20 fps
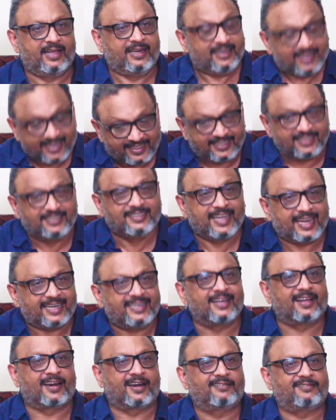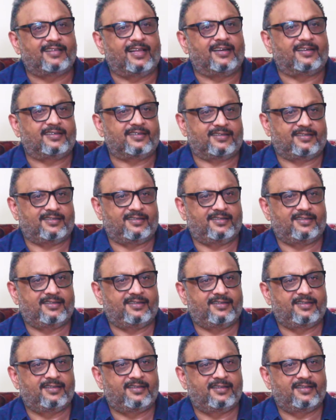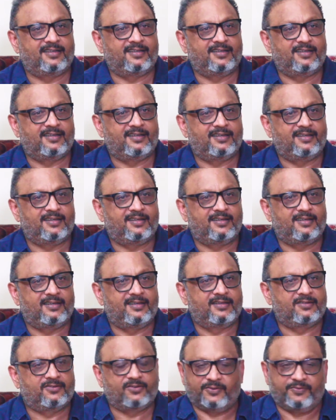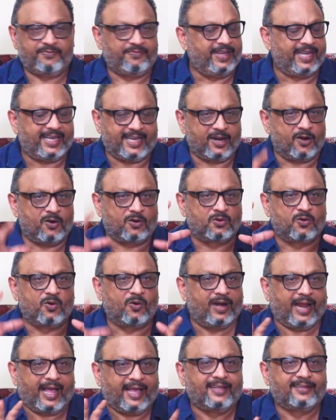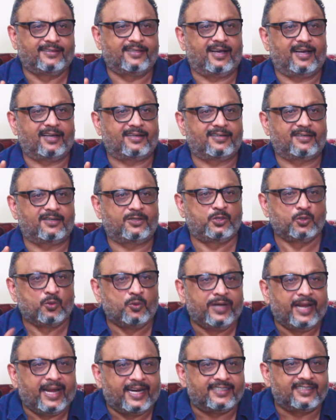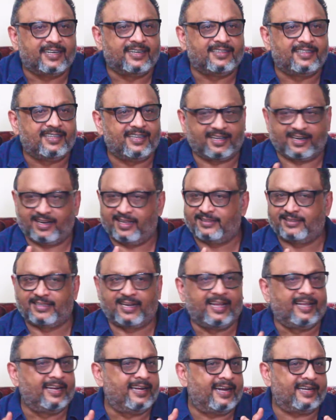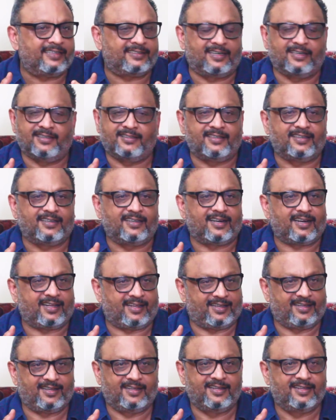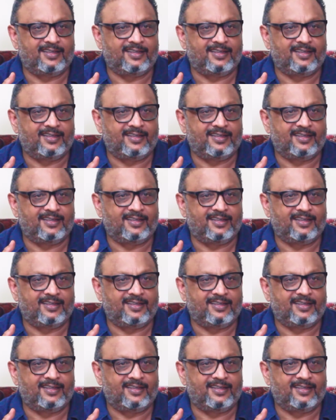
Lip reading: Let it get a result. So we cannot go like that. 2-nation theory, 3-nation theory.